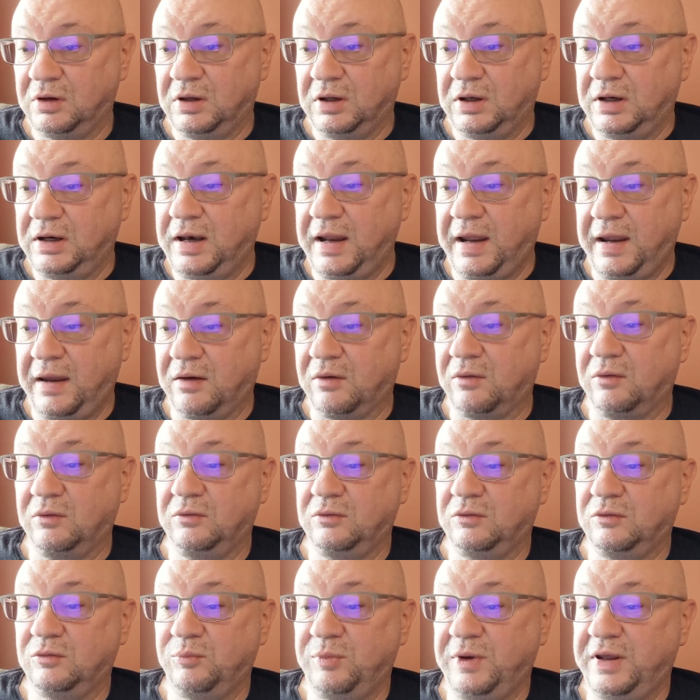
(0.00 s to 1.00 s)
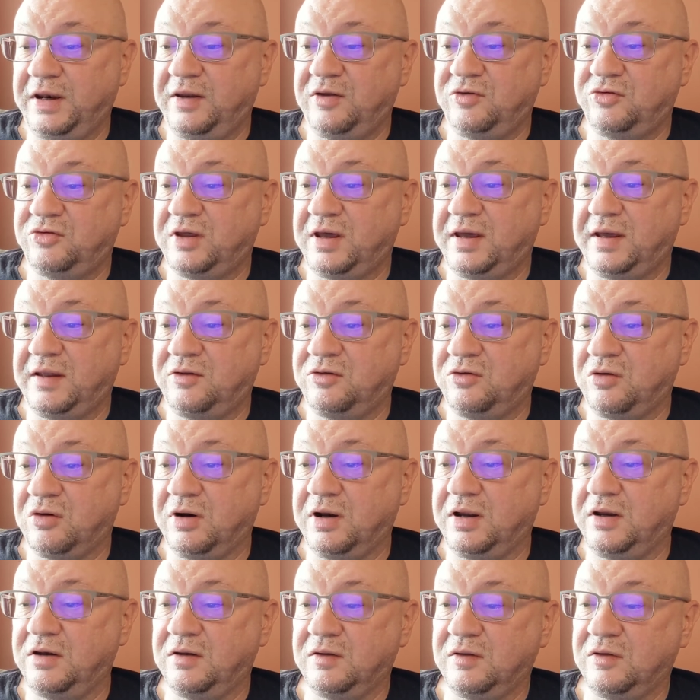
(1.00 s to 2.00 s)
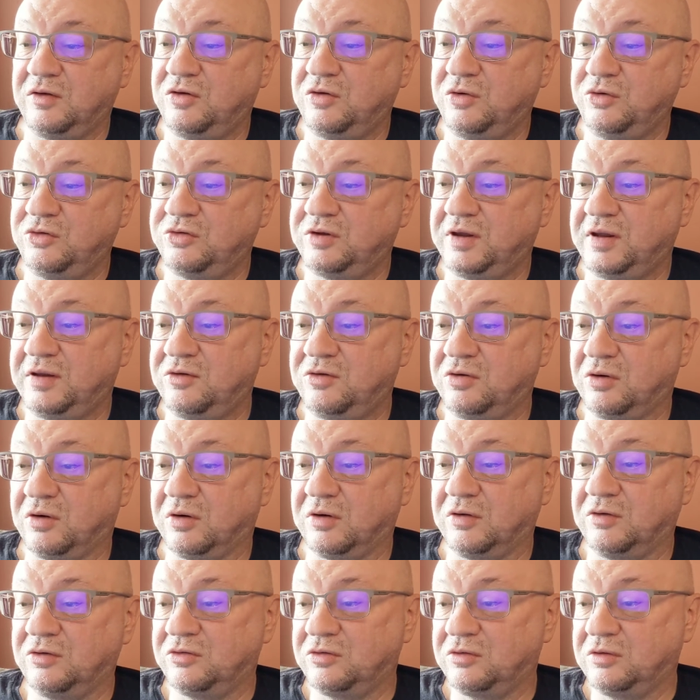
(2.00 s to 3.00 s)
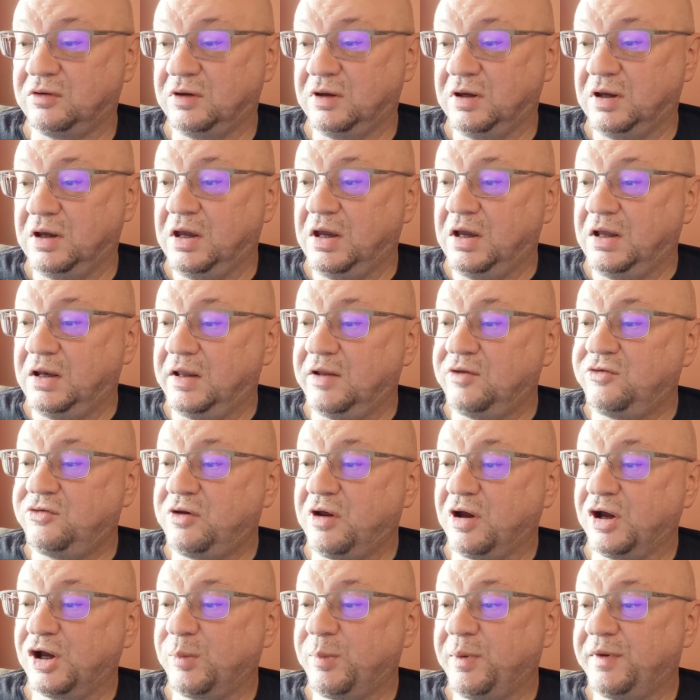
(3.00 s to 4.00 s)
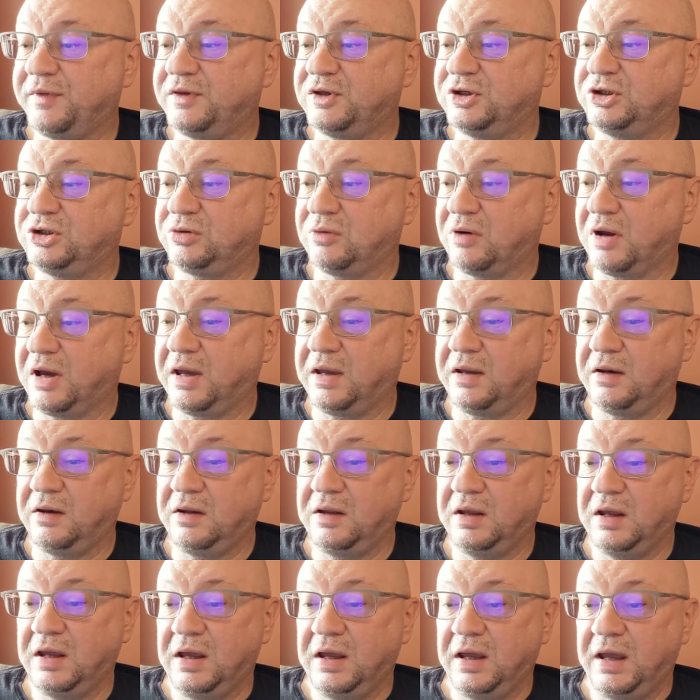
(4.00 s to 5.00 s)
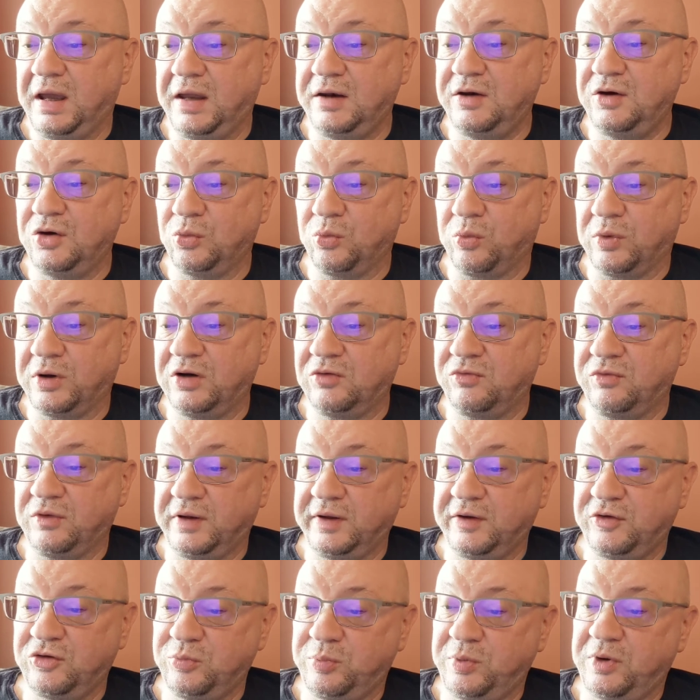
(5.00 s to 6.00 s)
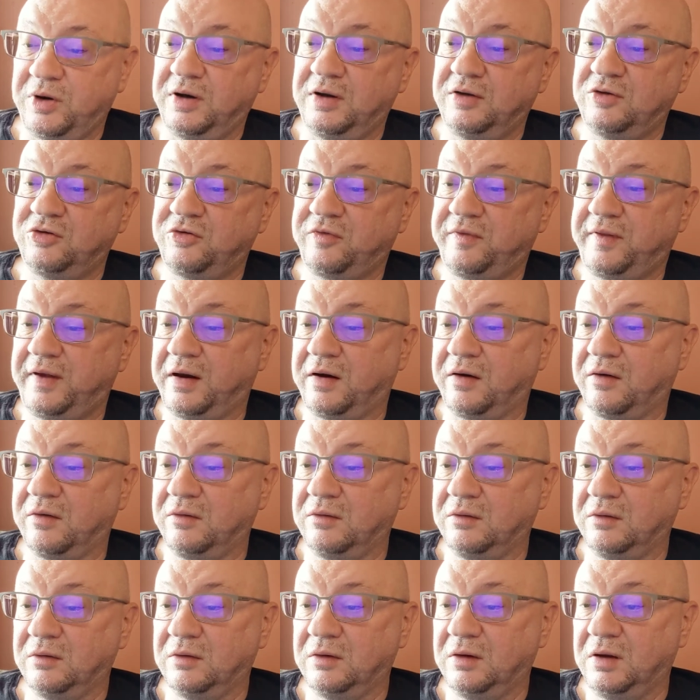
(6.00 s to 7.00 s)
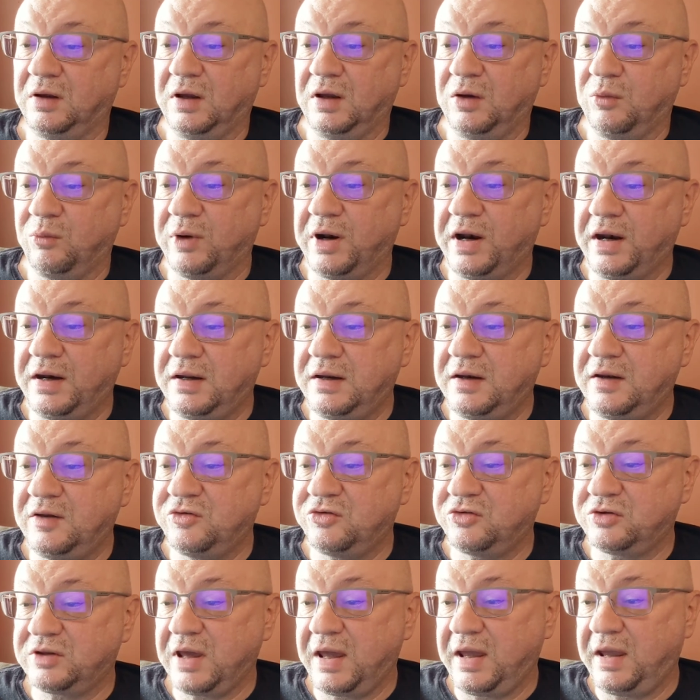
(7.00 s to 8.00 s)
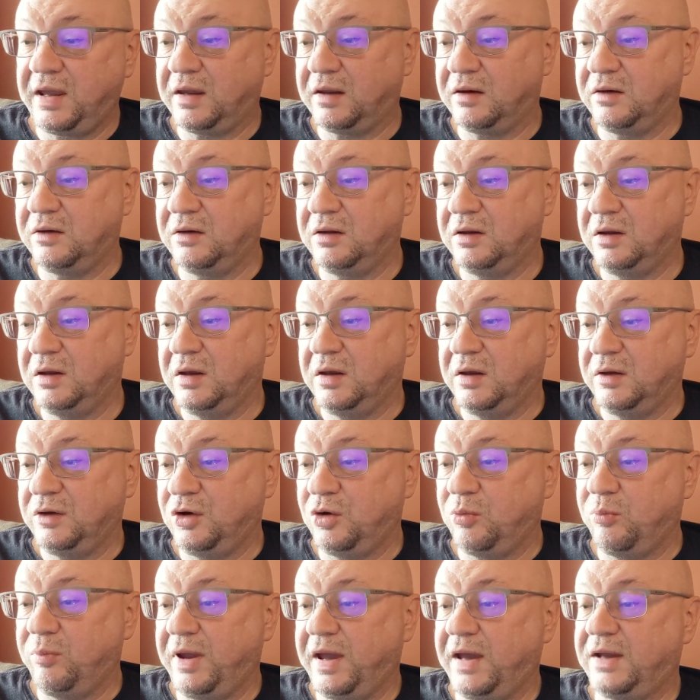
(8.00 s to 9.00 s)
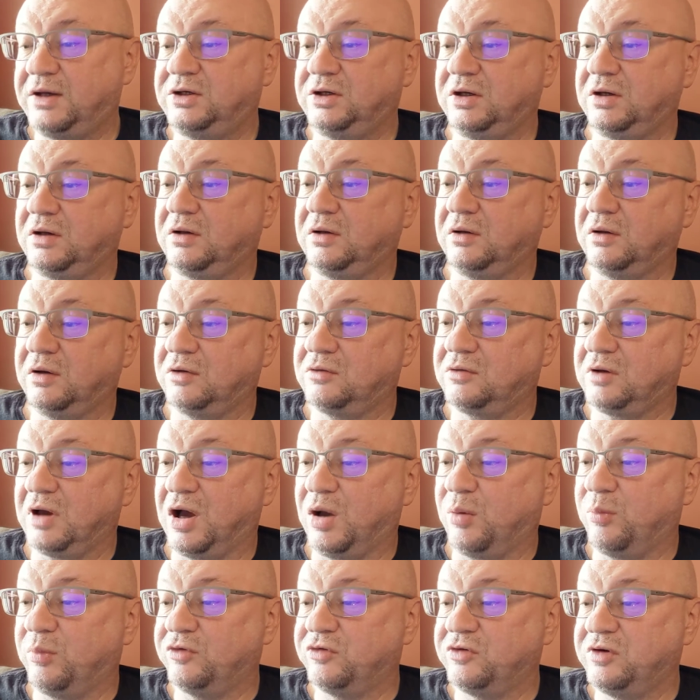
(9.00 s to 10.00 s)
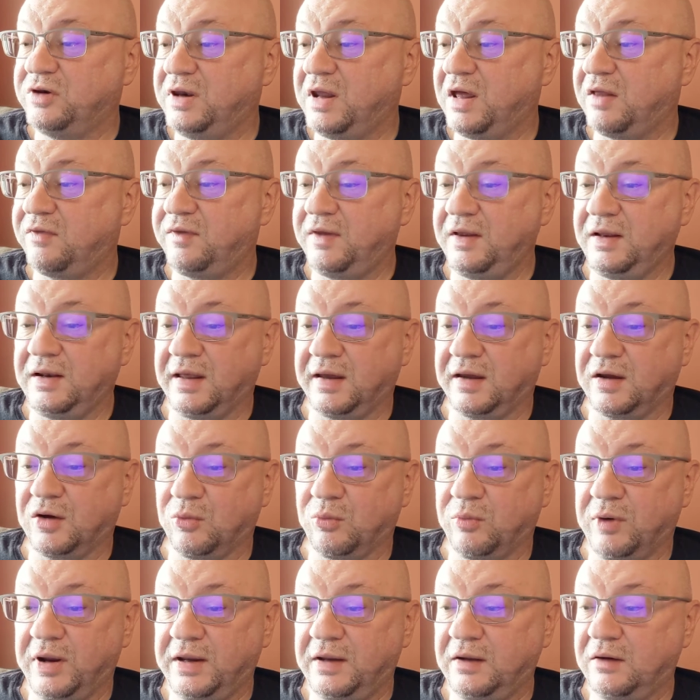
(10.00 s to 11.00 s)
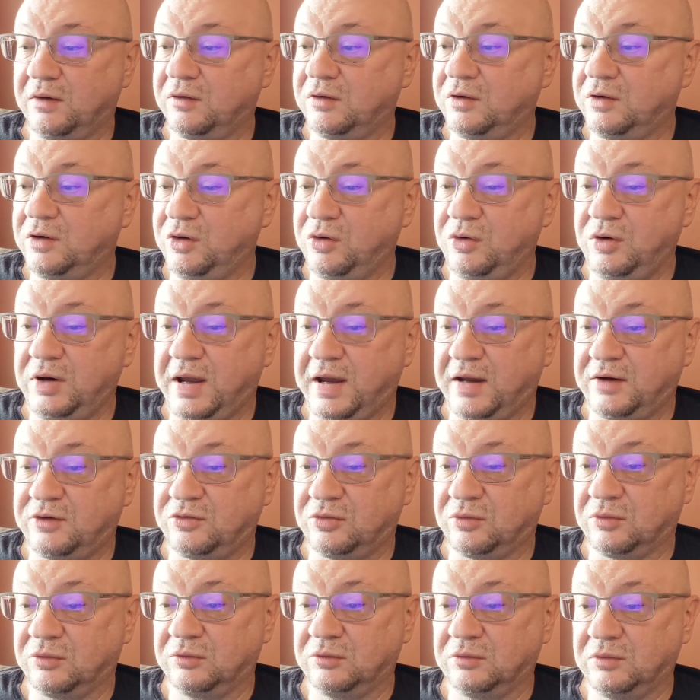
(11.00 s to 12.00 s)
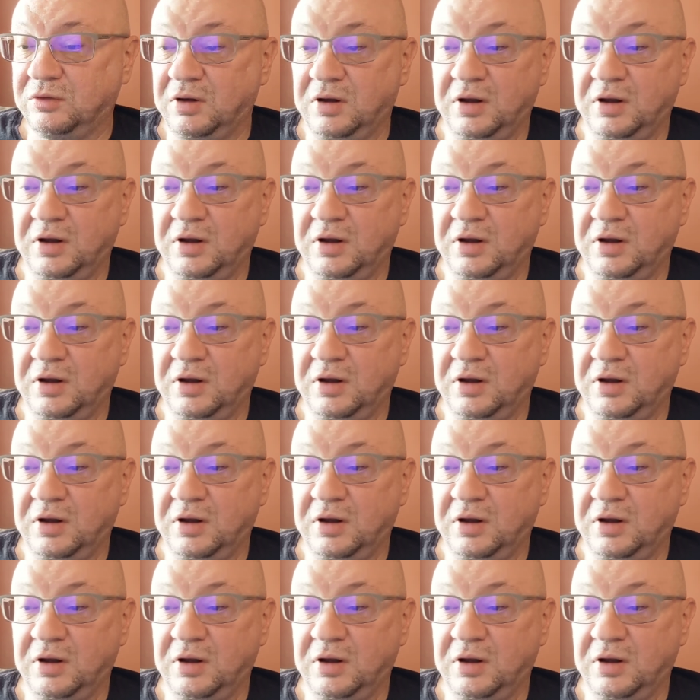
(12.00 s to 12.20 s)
Now, Biddy said, turning to the 2 centaurs, let's talk about the shrine and your wonderful experience there. When I did a scan, your magic looked almost nothing like a regular new natural.